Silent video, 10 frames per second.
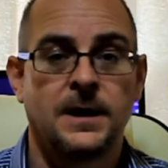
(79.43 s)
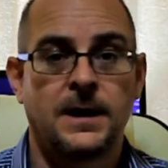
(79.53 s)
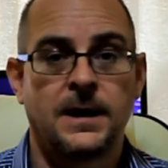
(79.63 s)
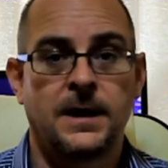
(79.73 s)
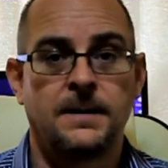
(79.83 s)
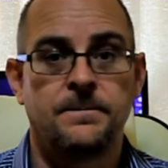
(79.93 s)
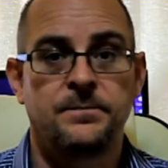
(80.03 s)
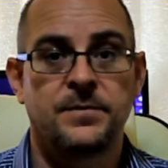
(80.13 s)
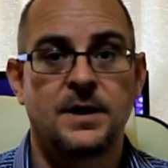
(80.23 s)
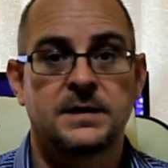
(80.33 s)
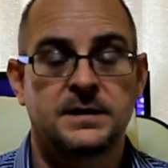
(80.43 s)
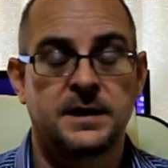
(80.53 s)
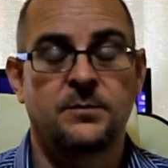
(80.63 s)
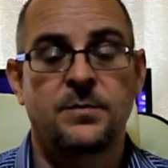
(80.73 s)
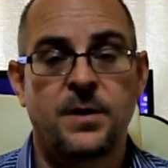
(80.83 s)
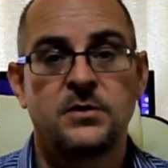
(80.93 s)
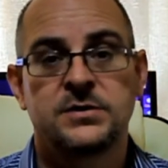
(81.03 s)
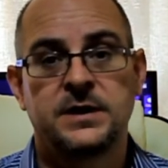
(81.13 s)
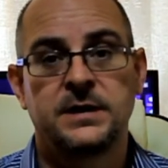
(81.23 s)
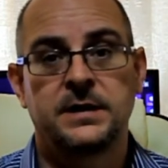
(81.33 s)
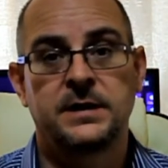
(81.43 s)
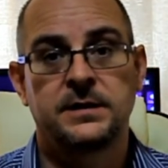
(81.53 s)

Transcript: Um, as I said, I'll be posting the,